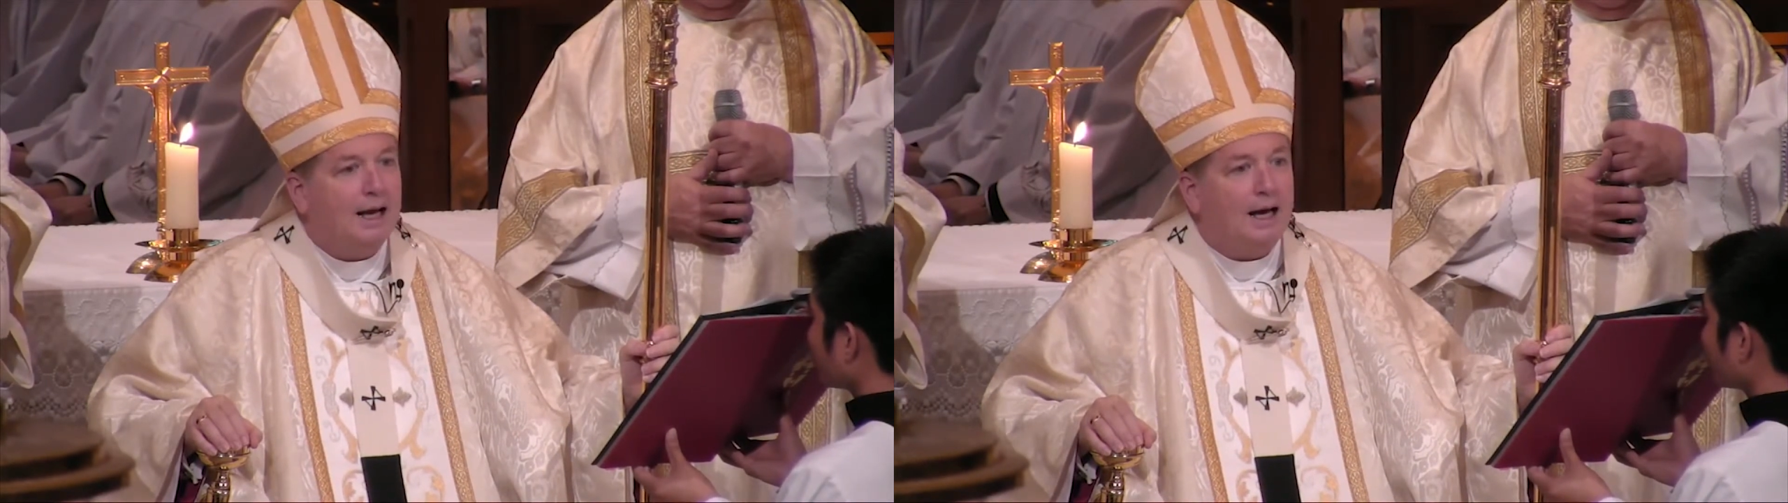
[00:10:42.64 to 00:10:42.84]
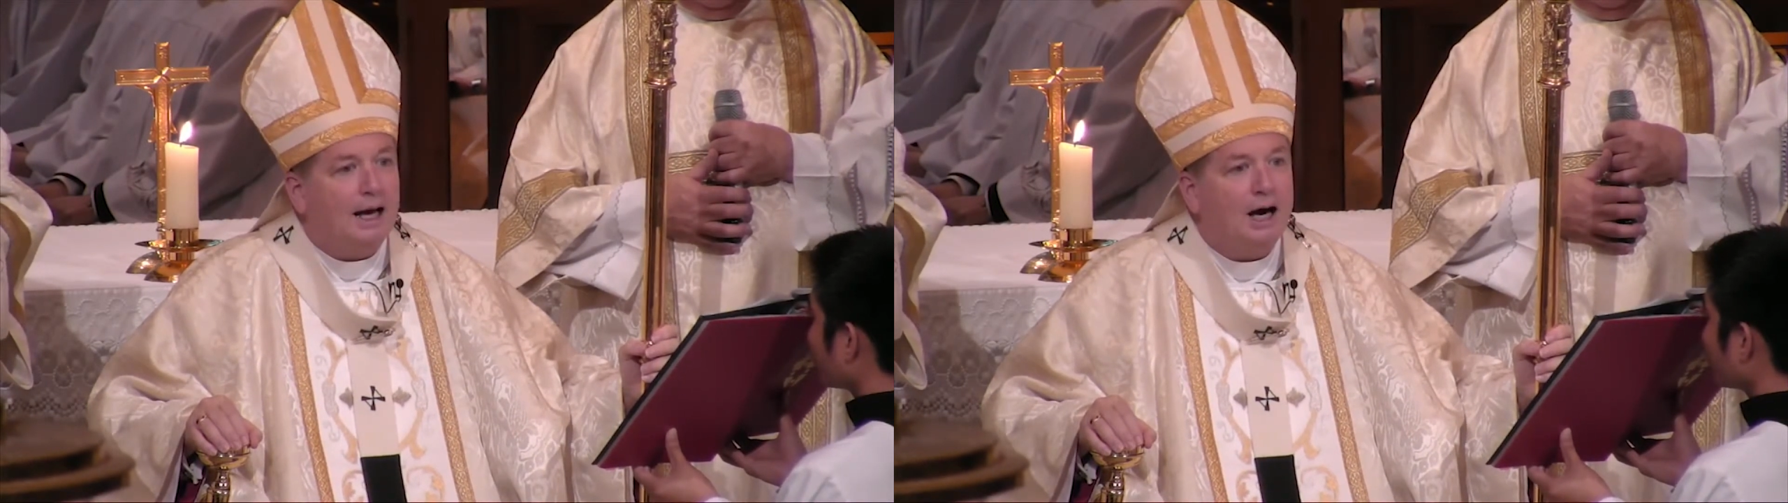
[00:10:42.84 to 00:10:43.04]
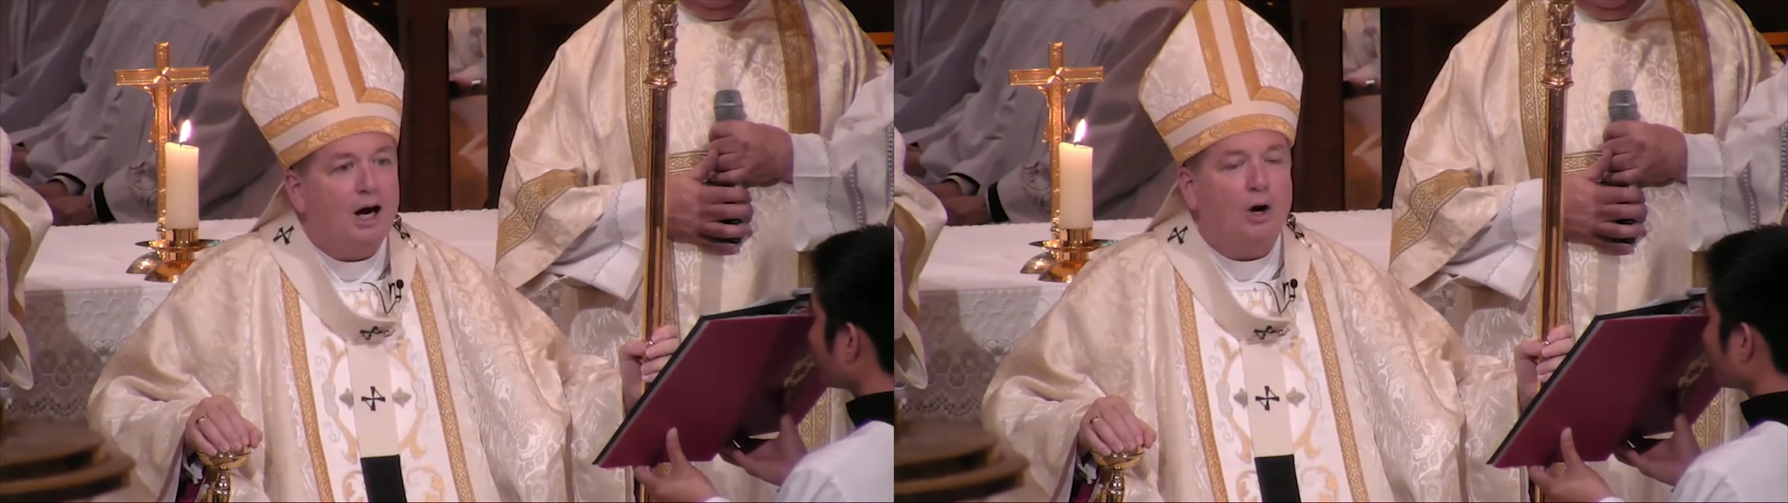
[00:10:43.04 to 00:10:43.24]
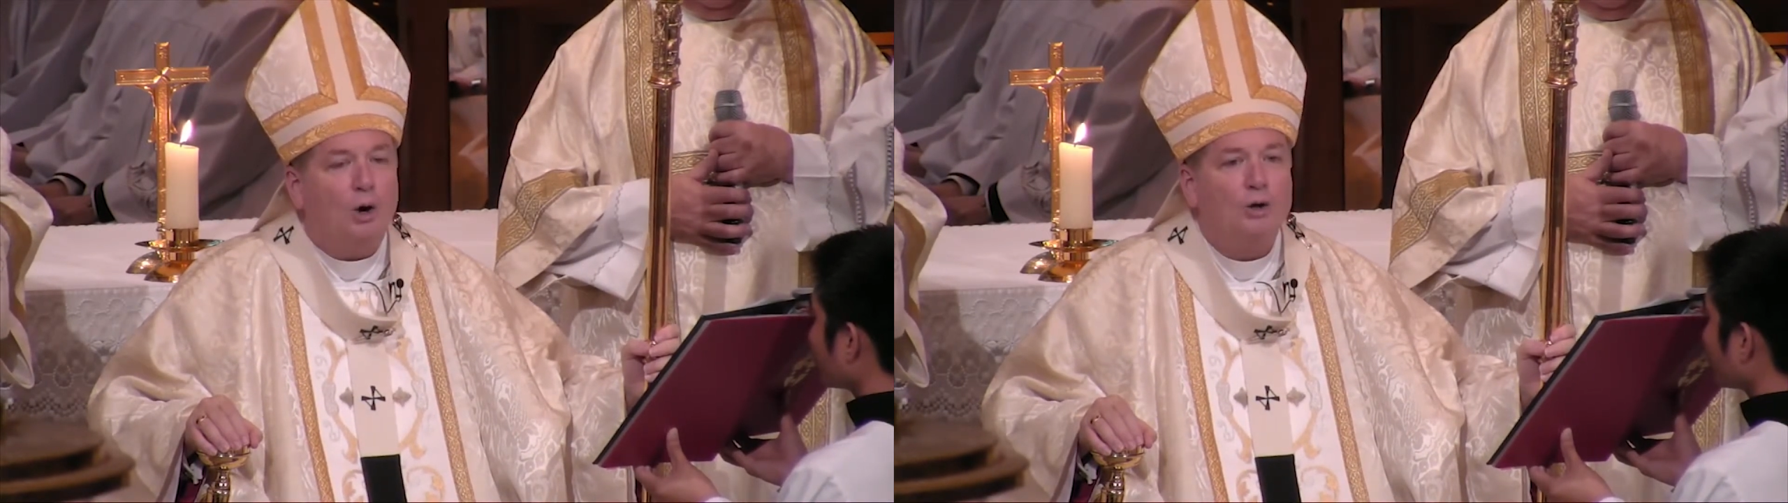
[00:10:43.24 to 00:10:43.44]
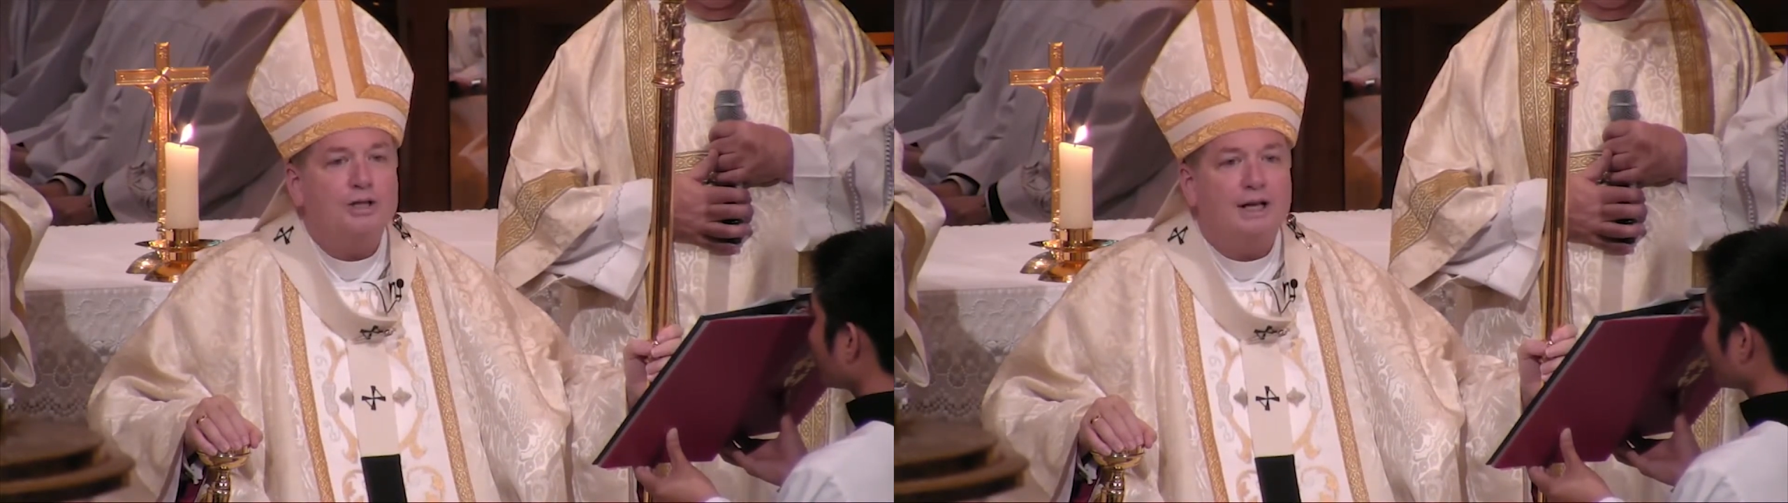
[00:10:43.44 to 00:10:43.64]
Our
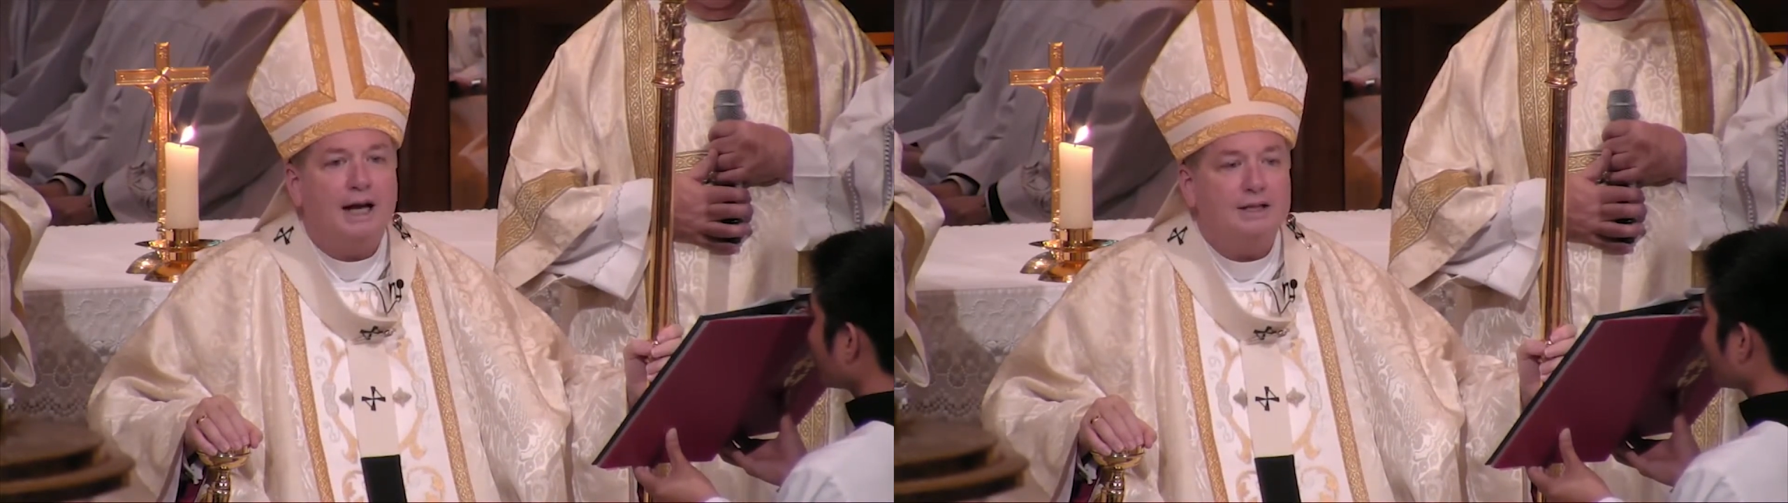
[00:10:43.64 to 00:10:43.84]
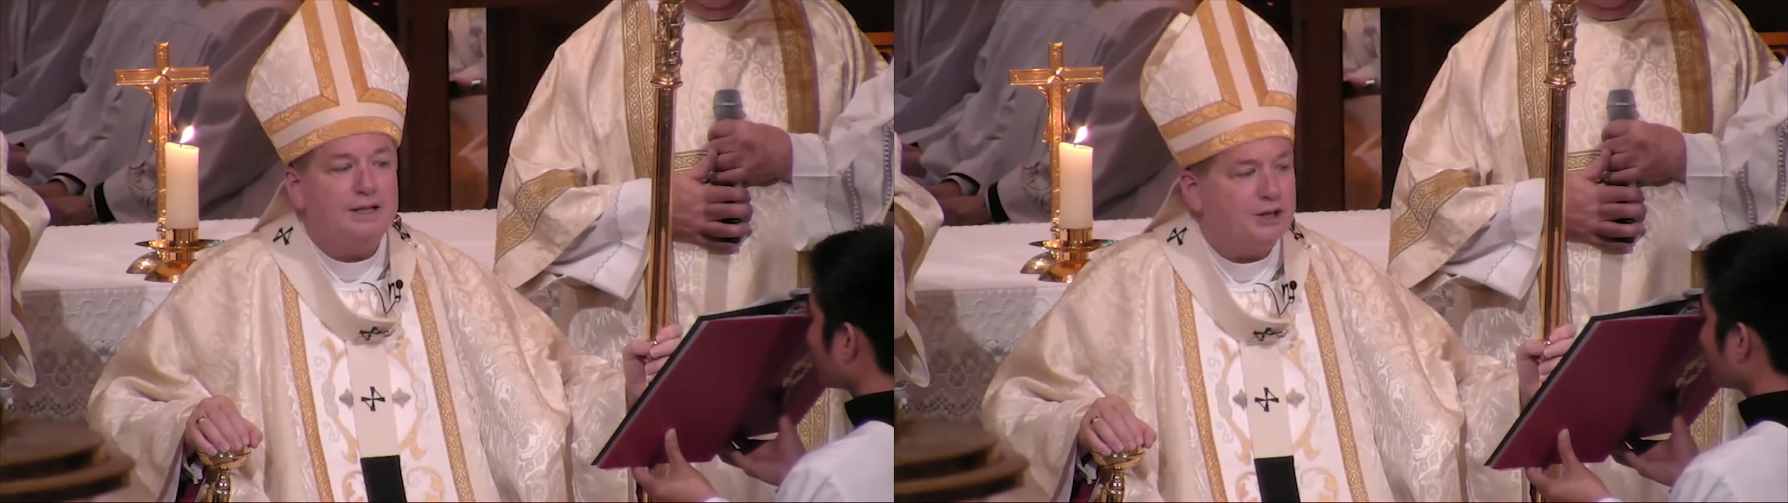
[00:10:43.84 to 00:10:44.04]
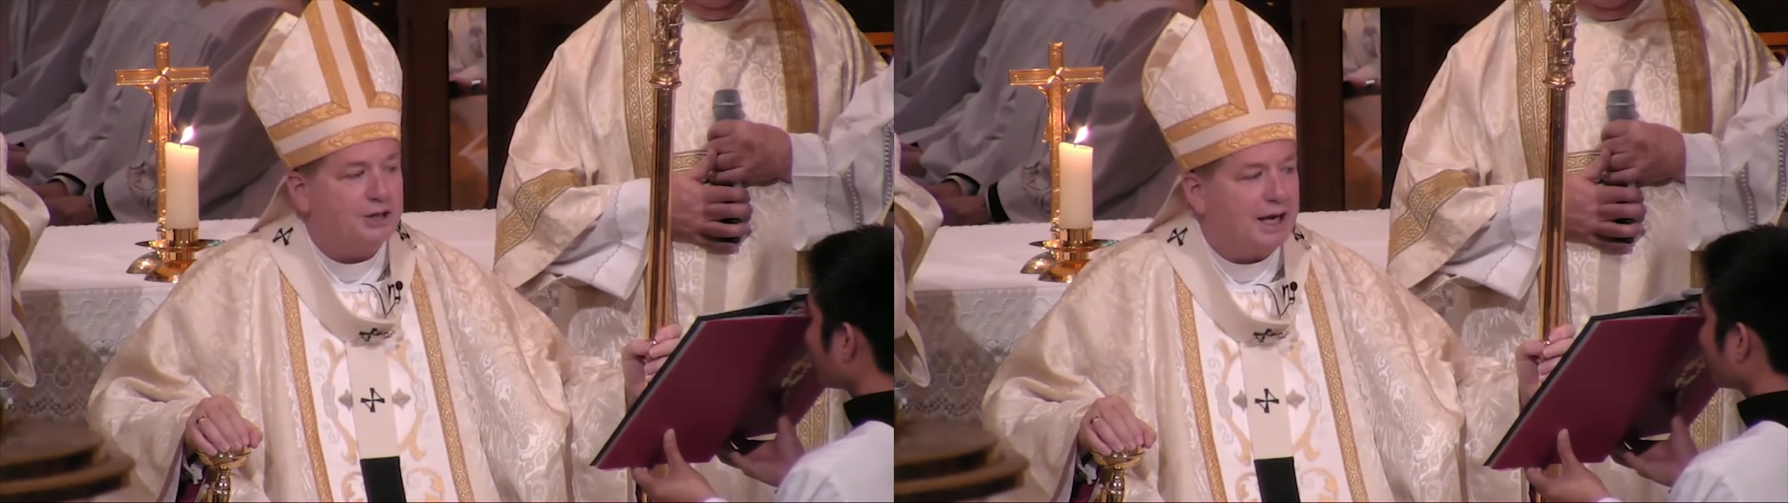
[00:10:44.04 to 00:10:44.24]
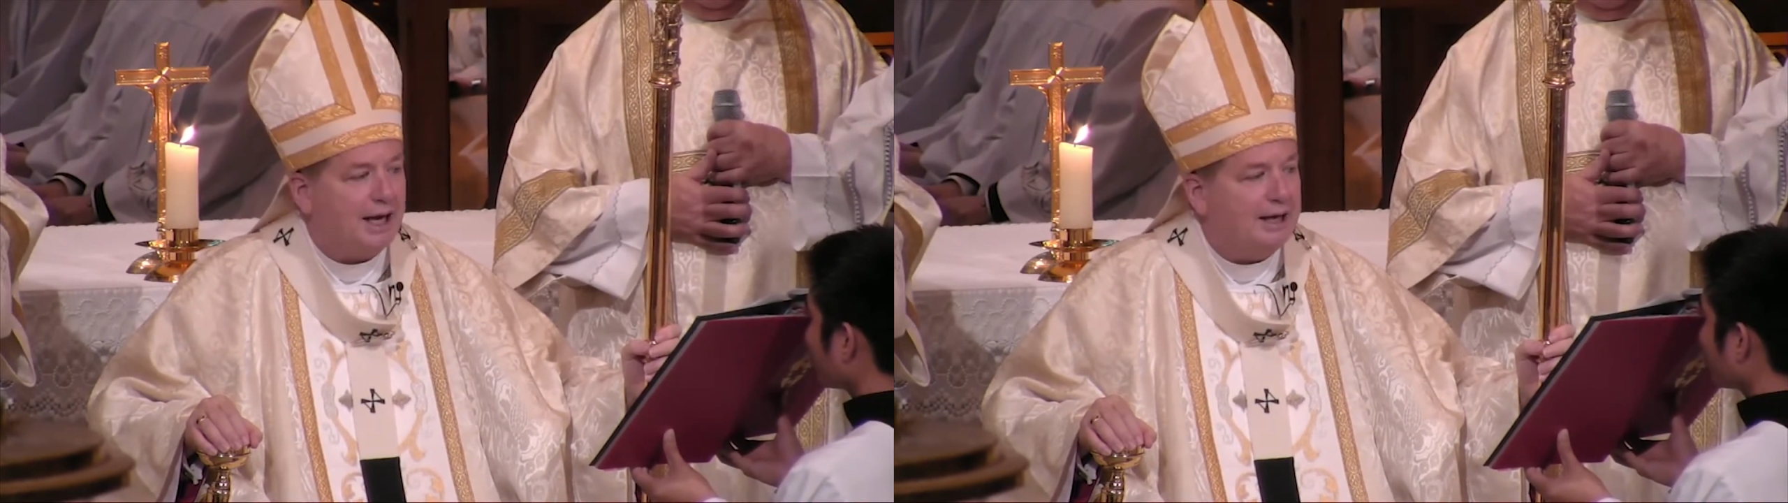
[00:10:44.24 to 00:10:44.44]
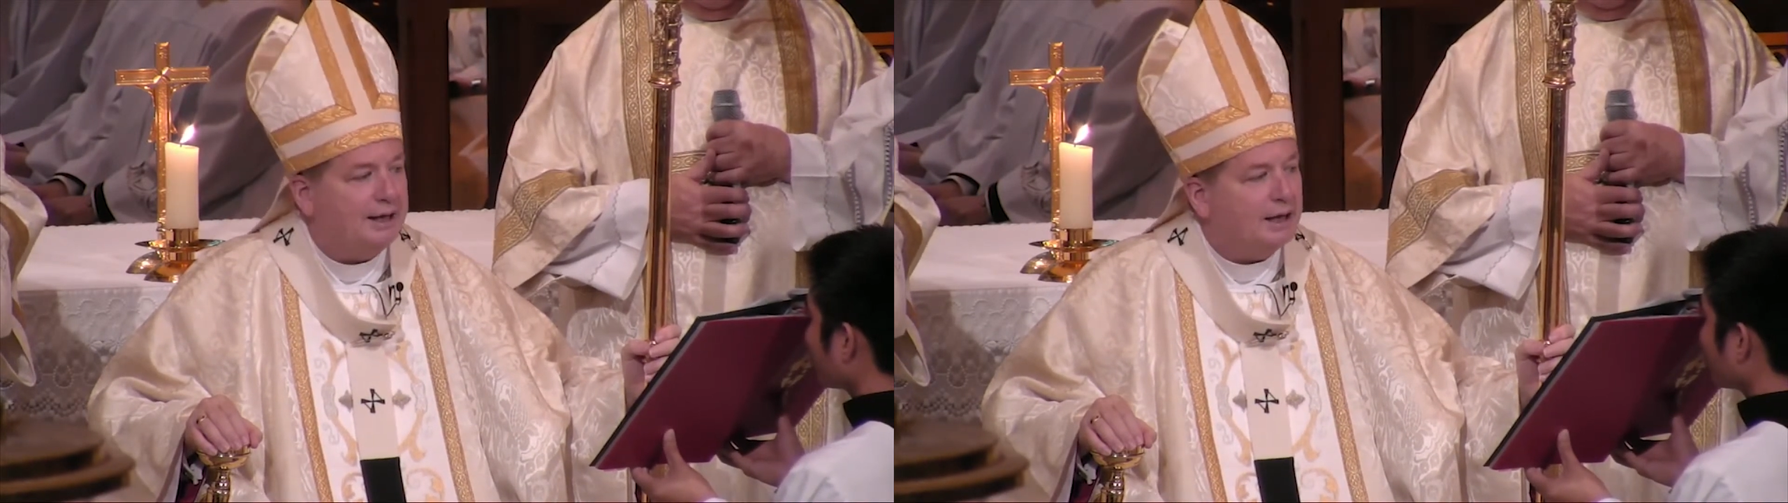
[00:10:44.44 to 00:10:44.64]
ordinands
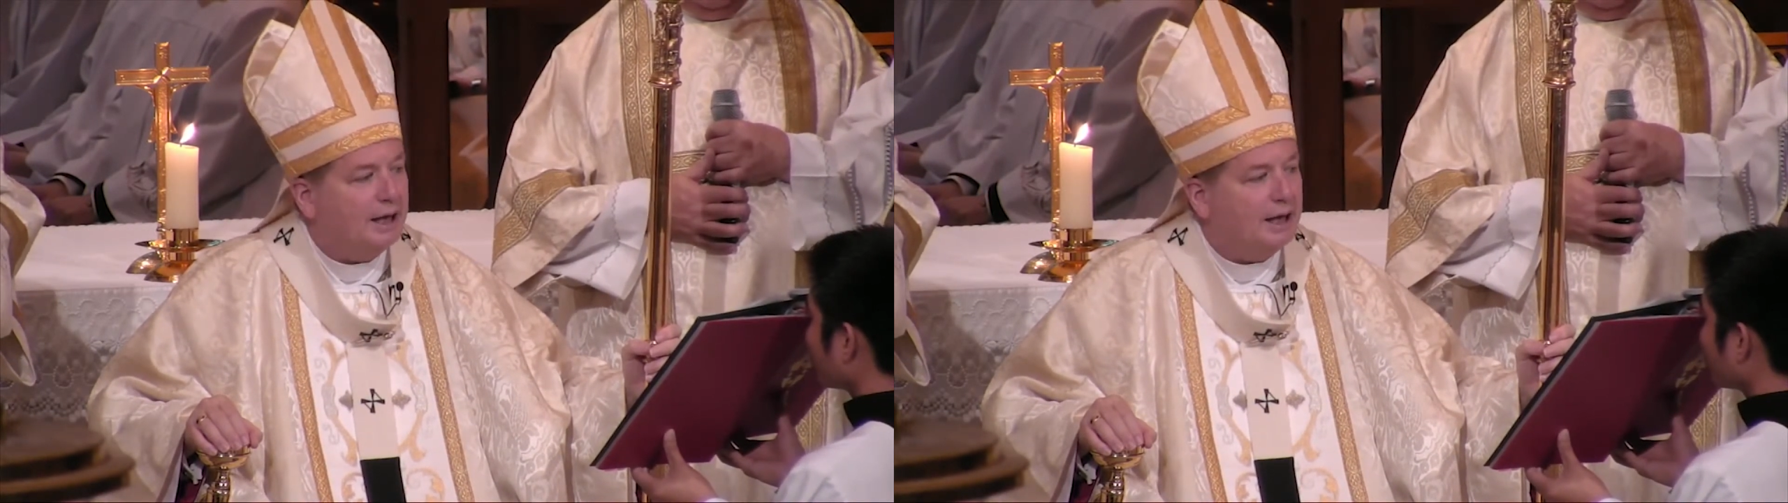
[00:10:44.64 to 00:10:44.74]
today